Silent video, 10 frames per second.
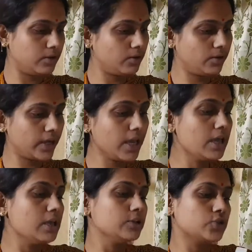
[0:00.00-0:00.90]
Okay,
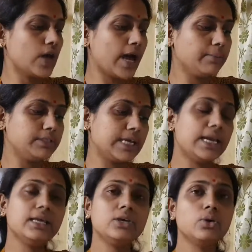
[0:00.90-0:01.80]
so I'm
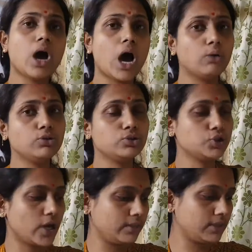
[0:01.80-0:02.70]
telling you how to
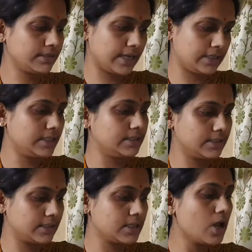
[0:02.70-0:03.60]
join the
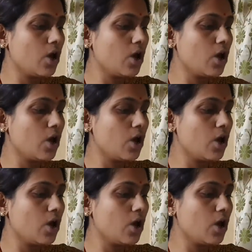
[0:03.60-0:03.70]
sentences.